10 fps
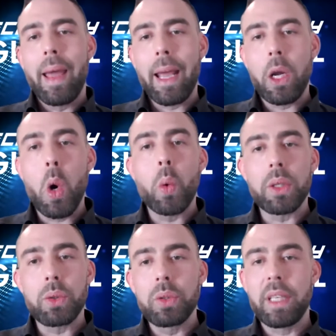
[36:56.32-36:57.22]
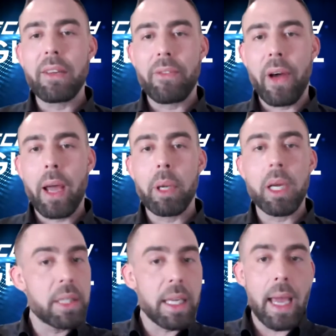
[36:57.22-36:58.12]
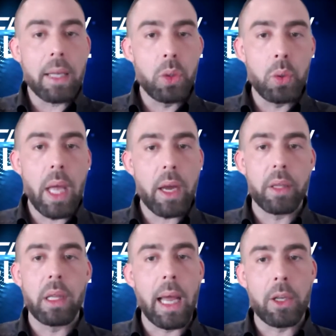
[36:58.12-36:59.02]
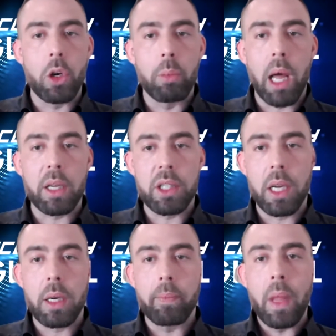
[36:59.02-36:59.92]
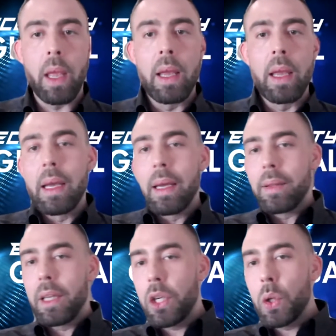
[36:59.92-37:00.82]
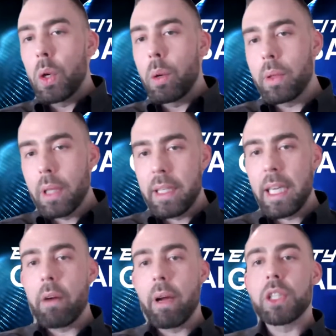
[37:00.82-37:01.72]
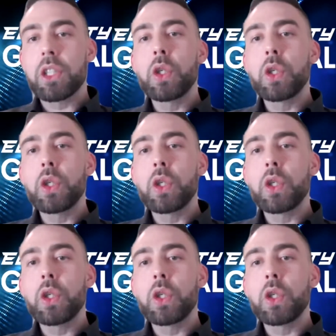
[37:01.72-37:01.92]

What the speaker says: and go into DeFi, because they can't do that on the Litecoin blockchain. The TRX